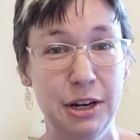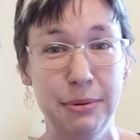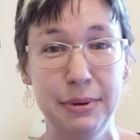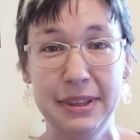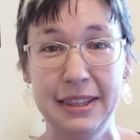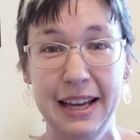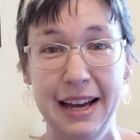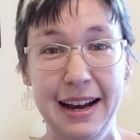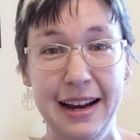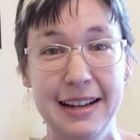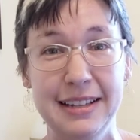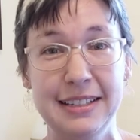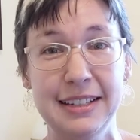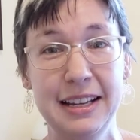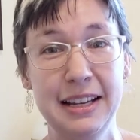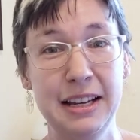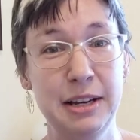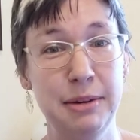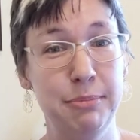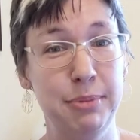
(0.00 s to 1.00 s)
go with
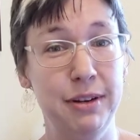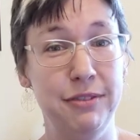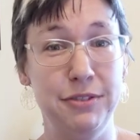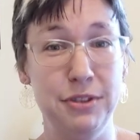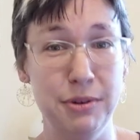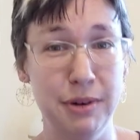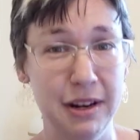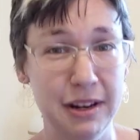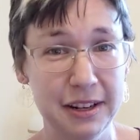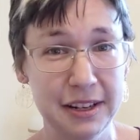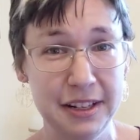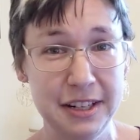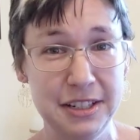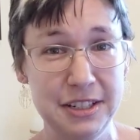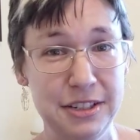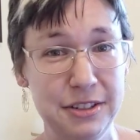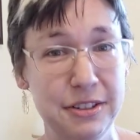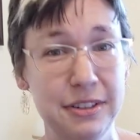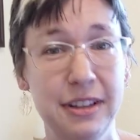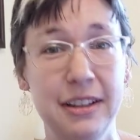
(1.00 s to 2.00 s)
that. But if you are going
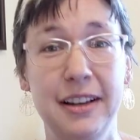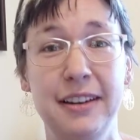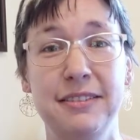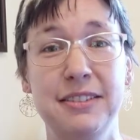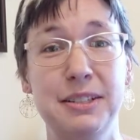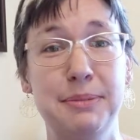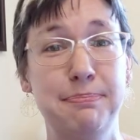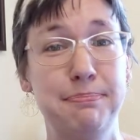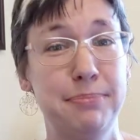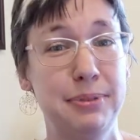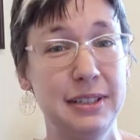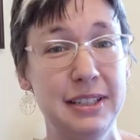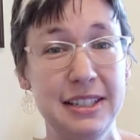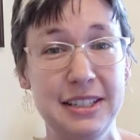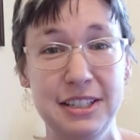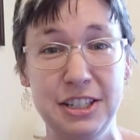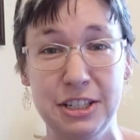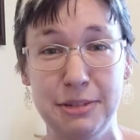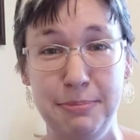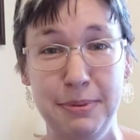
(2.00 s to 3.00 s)
to do gloves,
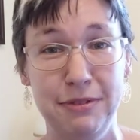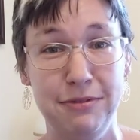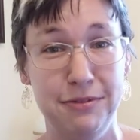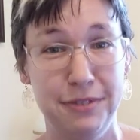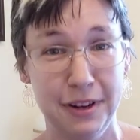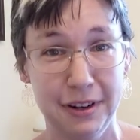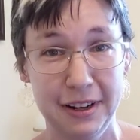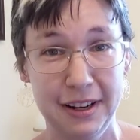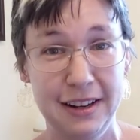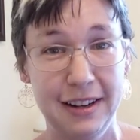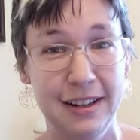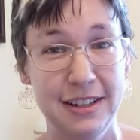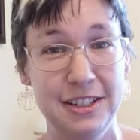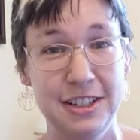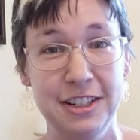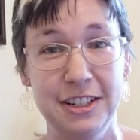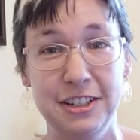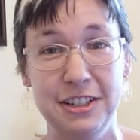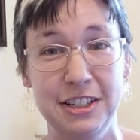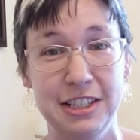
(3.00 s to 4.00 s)
please just be very
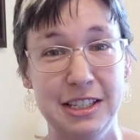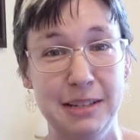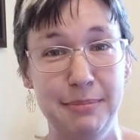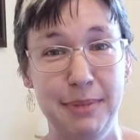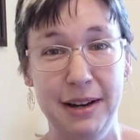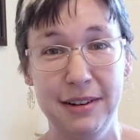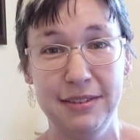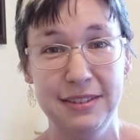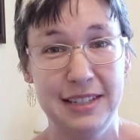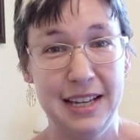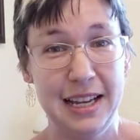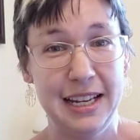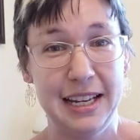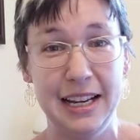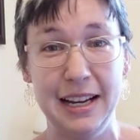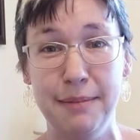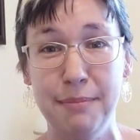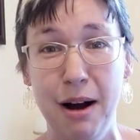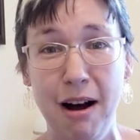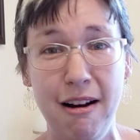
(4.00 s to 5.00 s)
conscientious about
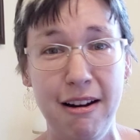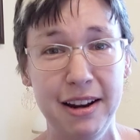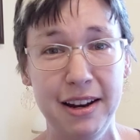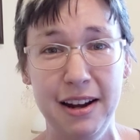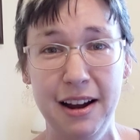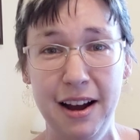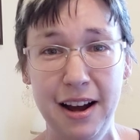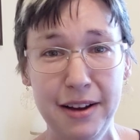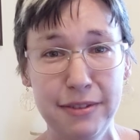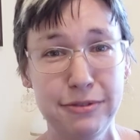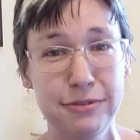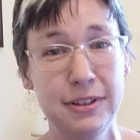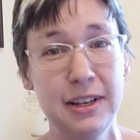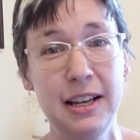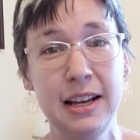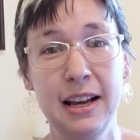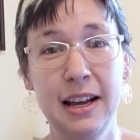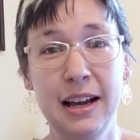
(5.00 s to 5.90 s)
taking them on and off.